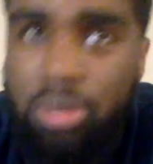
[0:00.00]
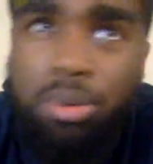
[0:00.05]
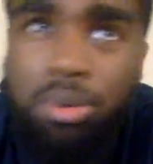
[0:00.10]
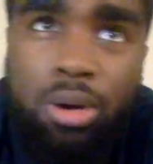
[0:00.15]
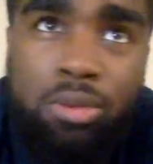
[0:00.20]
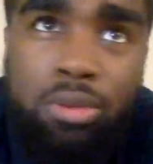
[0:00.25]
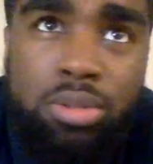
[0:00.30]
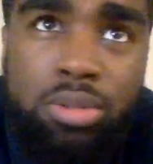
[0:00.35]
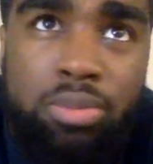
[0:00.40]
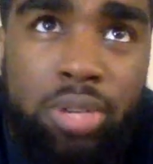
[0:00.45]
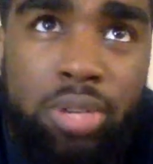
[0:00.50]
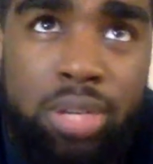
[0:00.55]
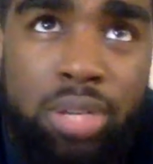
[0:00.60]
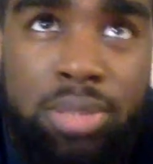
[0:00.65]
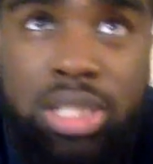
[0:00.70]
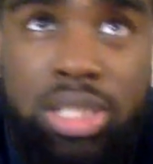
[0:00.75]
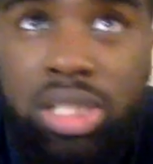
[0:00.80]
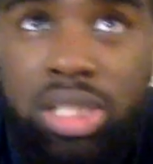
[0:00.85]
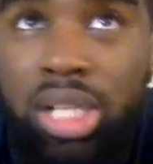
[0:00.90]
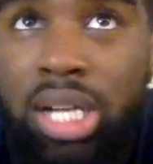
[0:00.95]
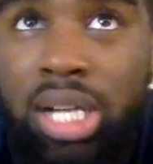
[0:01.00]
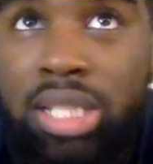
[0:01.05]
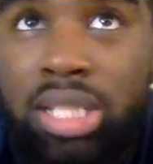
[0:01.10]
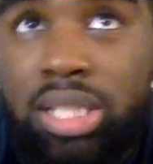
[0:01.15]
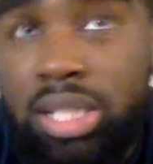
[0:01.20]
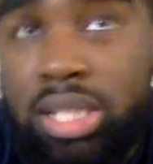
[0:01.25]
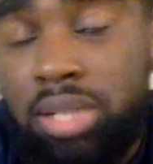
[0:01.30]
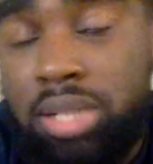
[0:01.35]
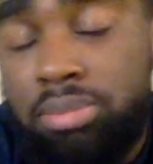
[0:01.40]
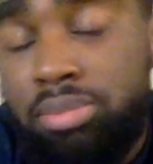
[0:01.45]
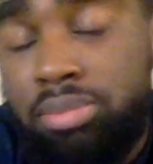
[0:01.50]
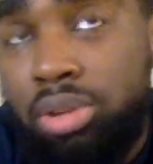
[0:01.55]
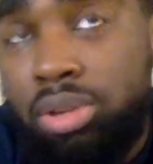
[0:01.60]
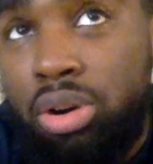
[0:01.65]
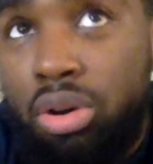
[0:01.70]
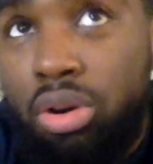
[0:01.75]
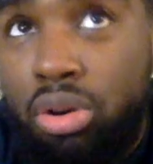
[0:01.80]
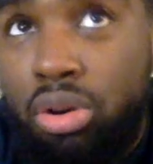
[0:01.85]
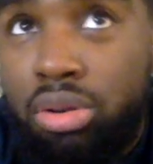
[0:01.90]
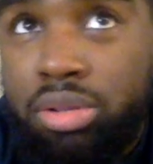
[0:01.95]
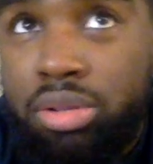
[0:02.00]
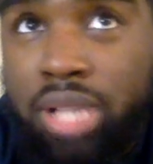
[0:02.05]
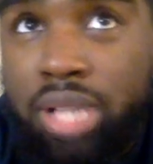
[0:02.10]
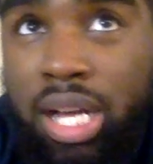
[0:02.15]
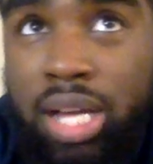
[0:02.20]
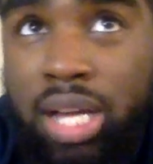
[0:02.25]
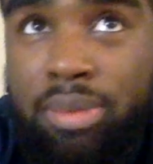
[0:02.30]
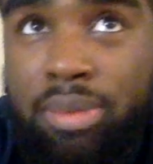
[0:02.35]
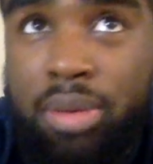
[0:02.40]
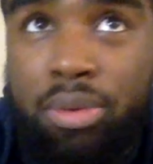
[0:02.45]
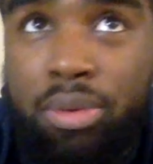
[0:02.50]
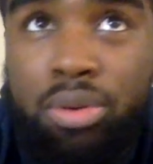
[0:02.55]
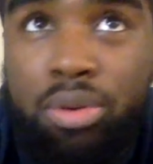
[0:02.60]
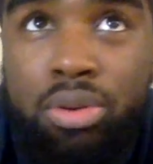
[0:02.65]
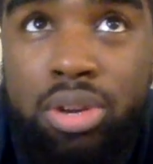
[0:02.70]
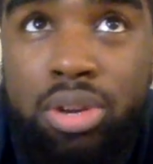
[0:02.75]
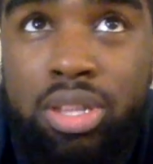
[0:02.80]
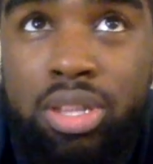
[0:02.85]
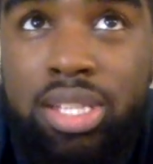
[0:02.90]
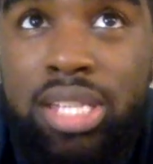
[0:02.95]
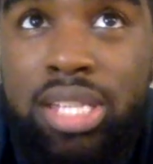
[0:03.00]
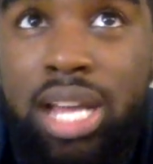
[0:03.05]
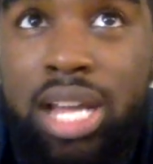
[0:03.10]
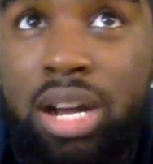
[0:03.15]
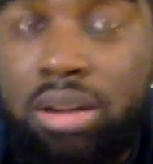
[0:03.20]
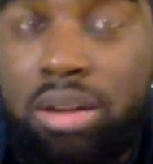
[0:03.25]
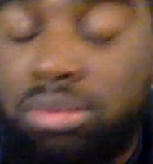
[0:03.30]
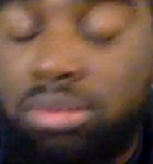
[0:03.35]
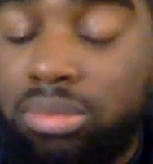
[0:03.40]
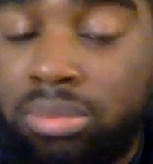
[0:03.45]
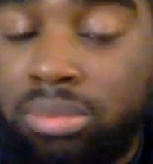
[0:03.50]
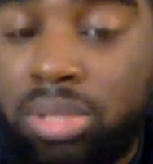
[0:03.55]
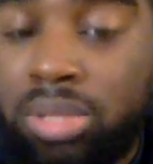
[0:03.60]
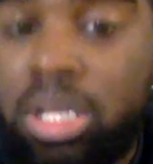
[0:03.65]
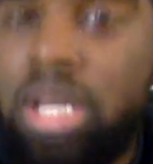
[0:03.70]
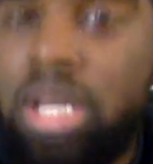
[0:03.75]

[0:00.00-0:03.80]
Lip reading: Capone was pretty much locked up the whole time they recorded this album,